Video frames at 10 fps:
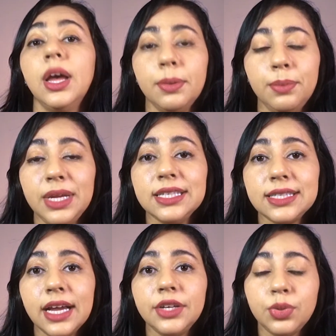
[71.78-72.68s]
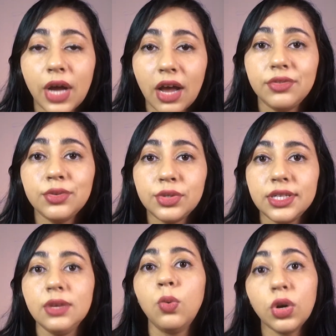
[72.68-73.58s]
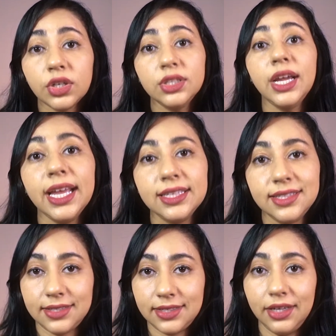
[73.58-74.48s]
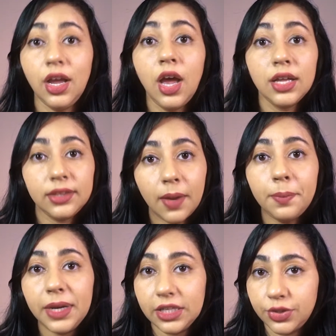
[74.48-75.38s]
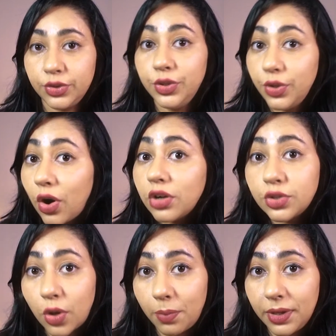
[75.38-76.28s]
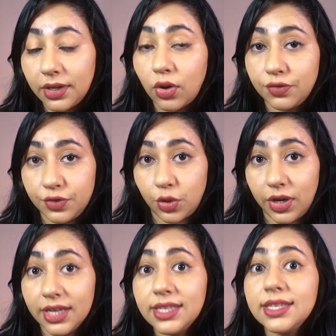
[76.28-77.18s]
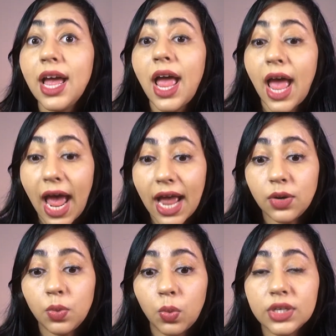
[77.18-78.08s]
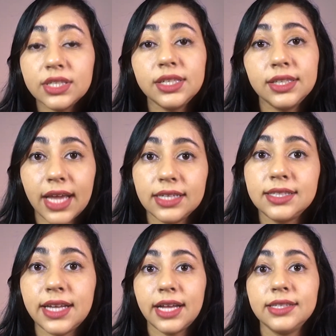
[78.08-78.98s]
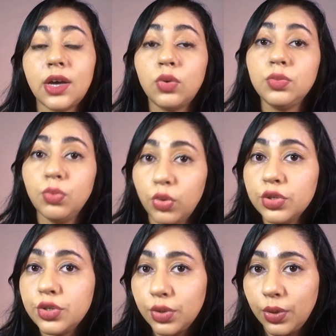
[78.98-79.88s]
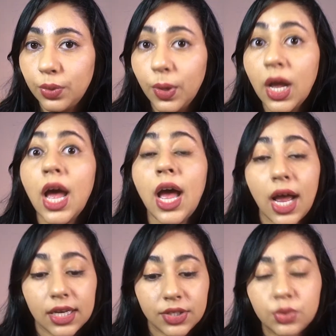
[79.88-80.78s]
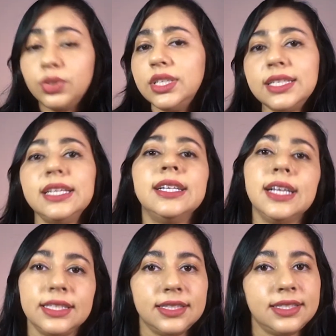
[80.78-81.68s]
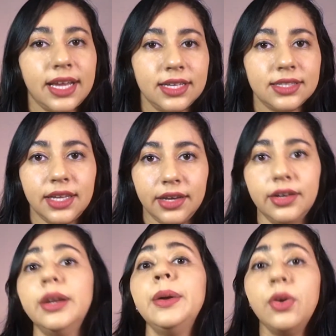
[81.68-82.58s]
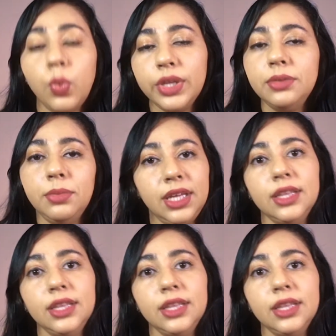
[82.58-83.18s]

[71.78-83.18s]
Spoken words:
Means that you have to see what are the existing thumbnails on your topic of choice and what is it that stands out most to you. Do this little exercise here with me,